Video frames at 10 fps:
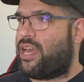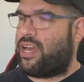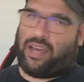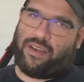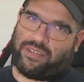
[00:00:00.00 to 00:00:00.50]

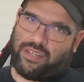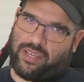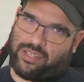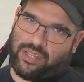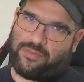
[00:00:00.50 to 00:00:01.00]
I
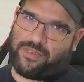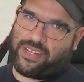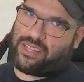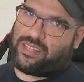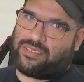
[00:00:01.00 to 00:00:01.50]
ended up
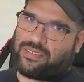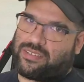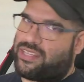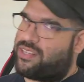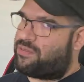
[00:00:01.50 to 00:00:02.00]
finding these on
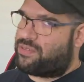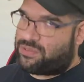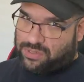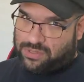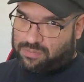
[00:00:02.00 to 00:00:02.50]
sale, which
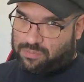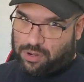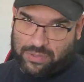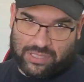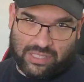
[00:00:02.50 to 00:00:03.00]
was
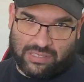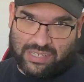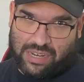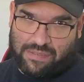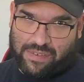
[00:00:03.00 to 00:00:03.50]
pretty much the
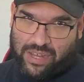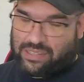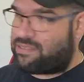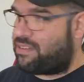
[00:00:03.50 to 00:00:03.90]
deciding factor.